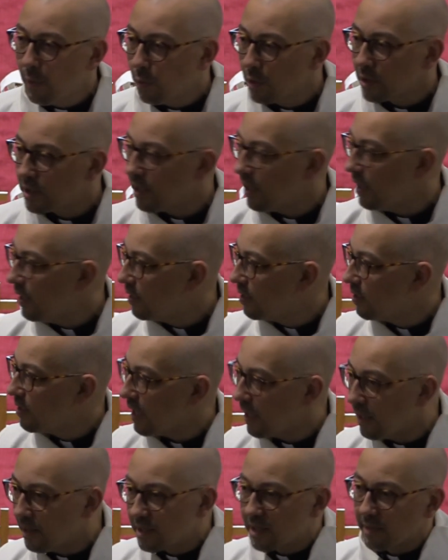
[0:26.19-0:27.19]
It wasn't here to
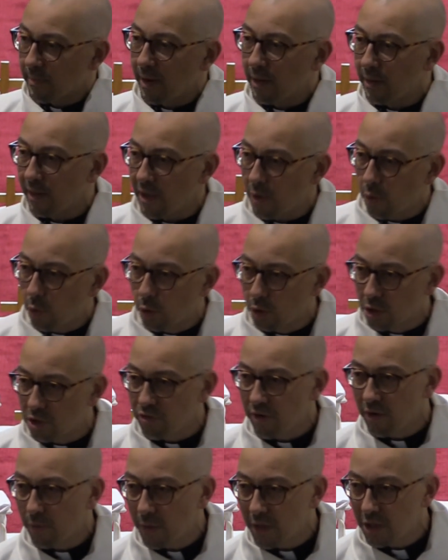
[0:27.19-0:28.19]
tell us about the
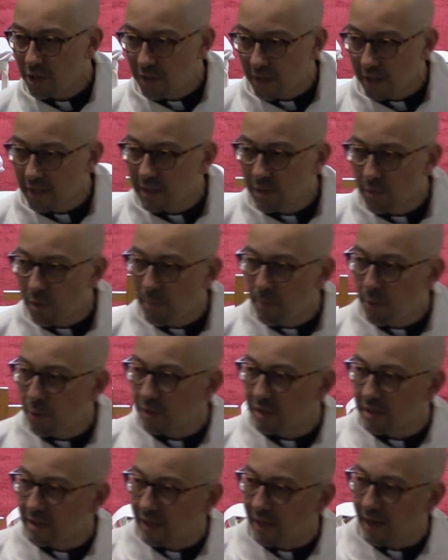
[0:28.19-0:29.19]
order in which things were
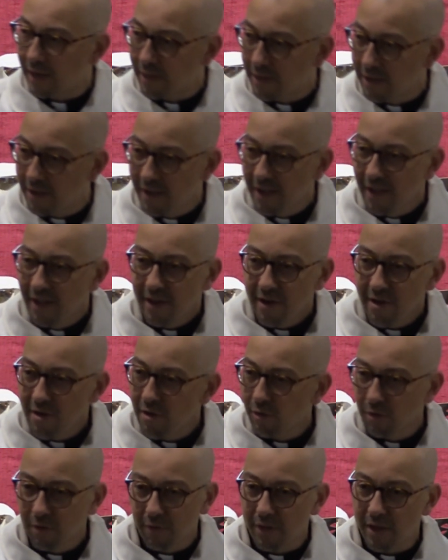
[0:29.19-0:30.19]
put together.
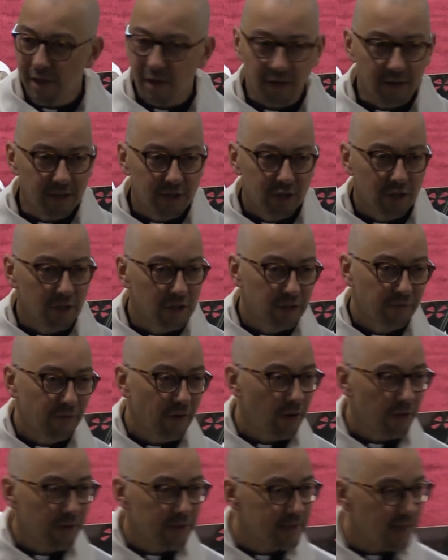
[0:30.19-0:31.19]
None of the early church
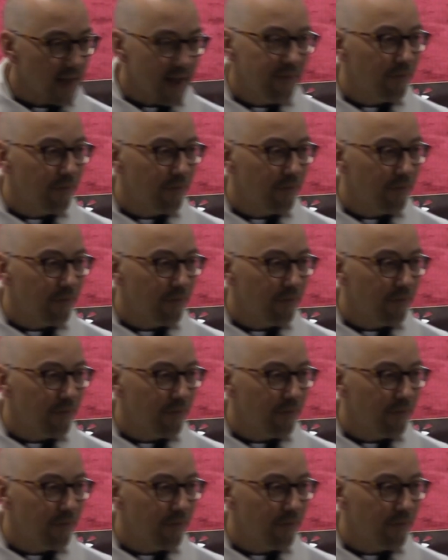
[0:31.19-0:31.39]
fathers